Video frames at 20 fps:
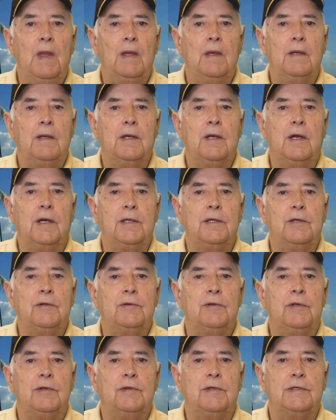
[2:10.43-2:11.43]
Condo
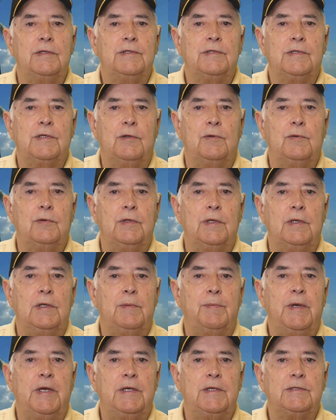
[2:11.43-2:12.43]
units sold in the
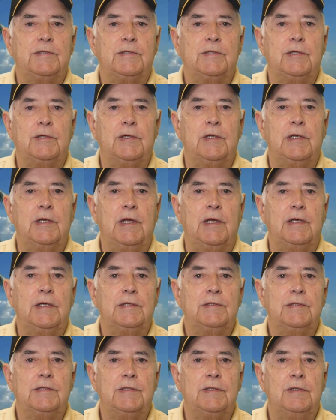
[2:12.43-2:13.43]
past 30
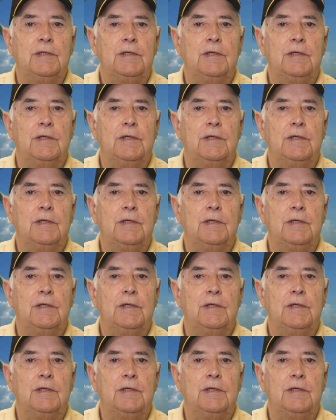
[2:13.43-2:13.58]
days.